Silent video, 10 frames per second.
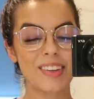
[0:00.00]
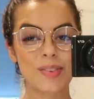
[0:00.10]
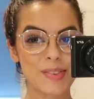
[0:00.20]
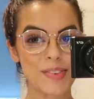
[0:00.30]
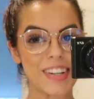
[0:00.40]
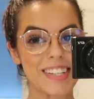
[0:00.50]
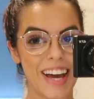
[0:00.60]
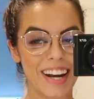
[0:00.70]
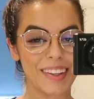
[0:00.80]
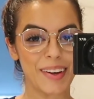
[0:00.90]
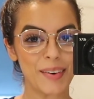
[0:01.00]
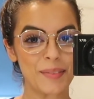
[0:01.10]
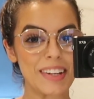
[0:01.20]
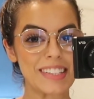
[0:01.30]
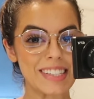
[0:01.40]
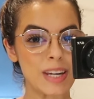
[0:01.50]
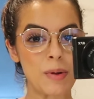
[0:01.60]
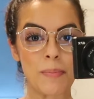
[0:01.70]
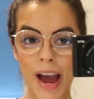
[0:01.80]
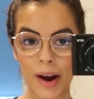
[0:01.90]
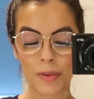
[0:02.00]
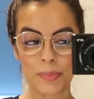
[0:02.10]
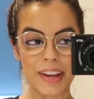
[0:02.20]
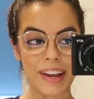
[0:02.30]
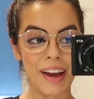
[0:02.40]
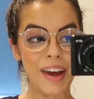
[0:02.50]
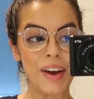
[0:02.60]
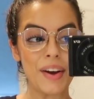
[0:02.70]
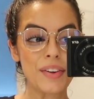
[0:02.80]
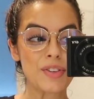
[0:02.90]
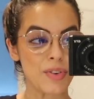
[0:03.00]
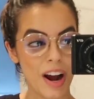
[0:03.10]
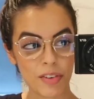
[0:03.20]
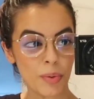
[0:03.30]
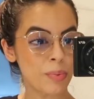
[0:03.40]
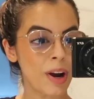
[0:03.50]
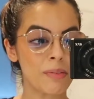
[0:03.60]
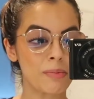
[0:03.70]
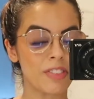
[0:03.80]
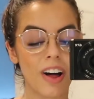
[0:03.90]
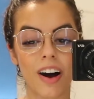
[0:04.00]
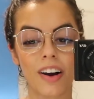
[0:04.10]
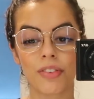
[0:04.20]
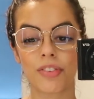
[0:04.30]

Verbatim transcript: This one's very exciting though, because it's gonna be a pack with me travel prep vlog.